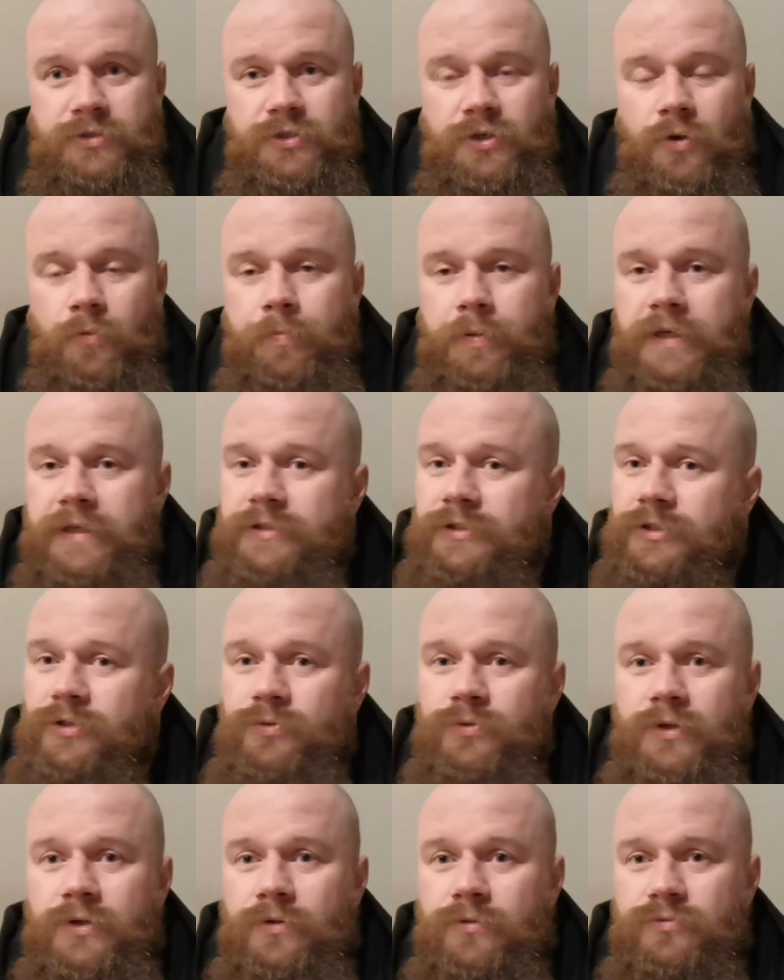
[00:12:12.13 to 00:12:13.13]
So please
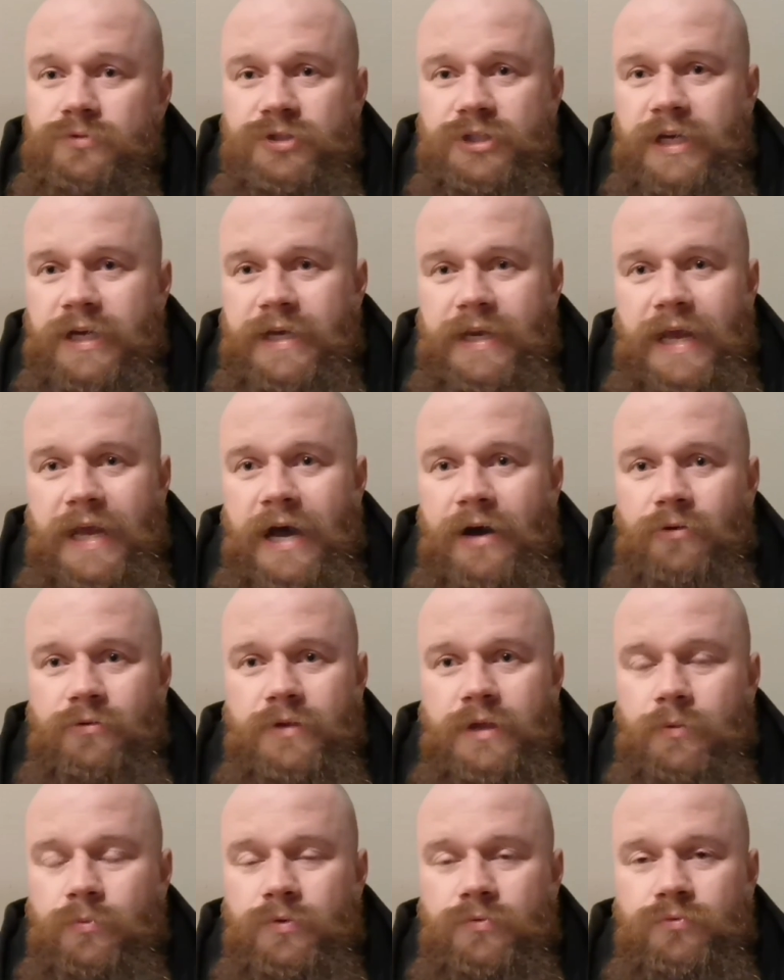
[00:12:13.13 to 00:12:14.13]
do go check it out.
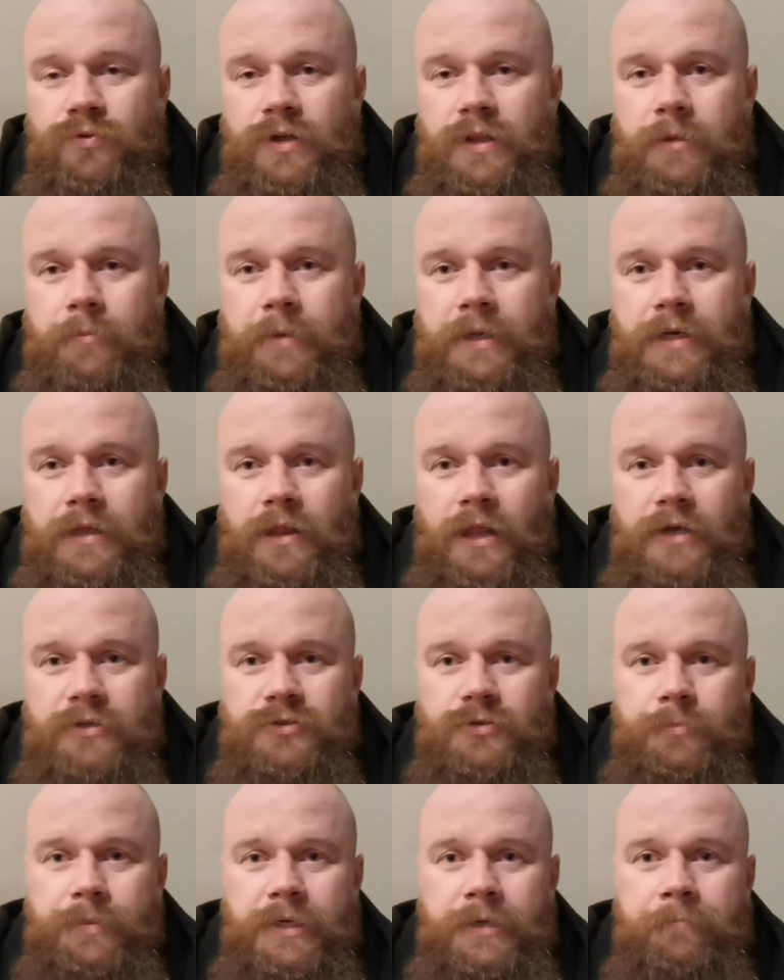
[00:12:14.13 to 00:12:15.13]
That would really mean a lot
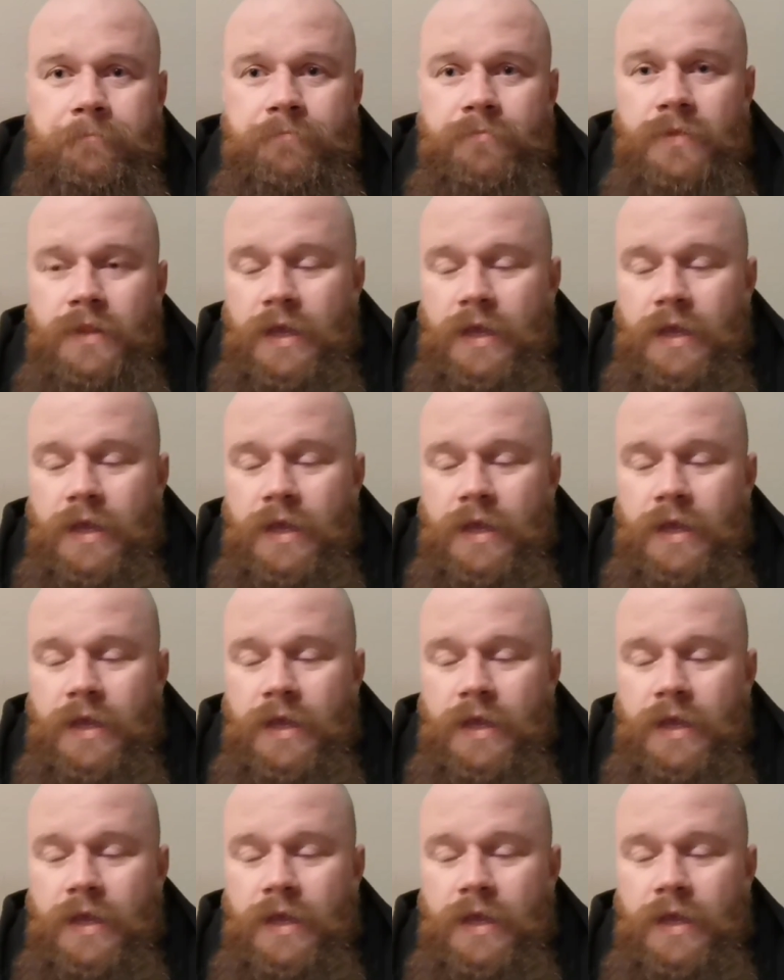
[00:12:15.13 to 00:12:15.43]
to me.